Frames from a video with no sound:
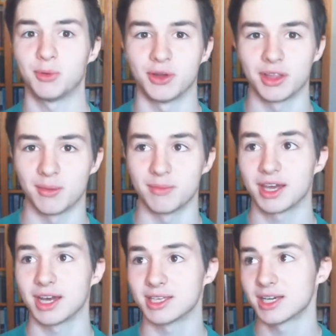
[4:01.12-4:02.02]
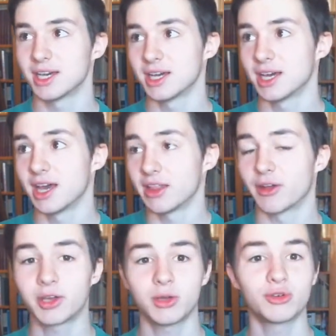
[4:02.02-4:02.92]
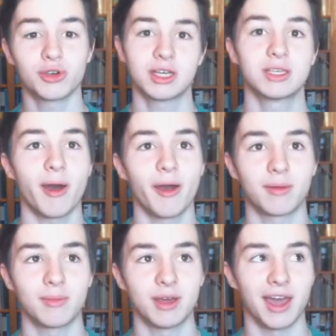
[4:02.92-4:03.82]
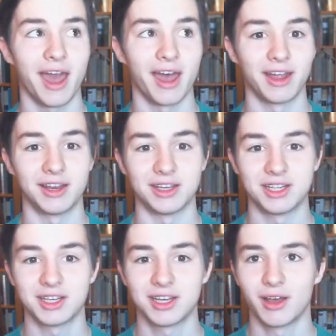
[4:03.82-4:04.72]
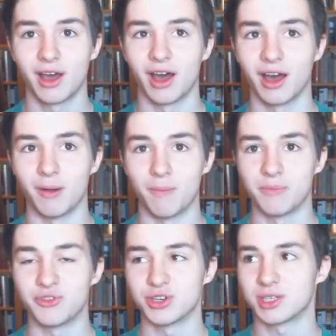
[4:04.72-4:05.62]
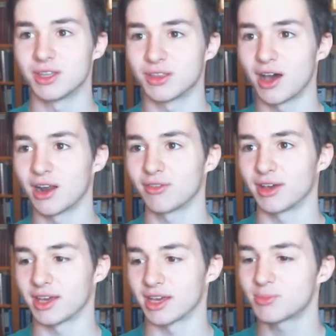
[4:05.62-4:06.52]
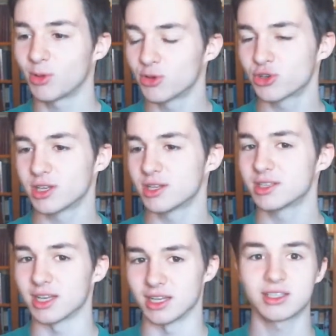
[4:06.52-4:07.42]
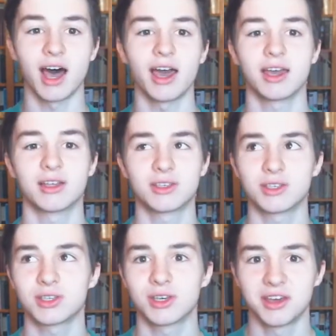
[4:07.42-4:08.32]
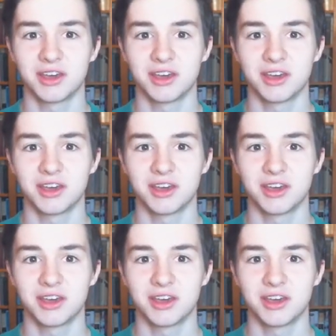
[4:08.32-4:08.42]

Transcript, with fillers: people in them because they're hugely inspiring me and um, just the thought of like explosions and science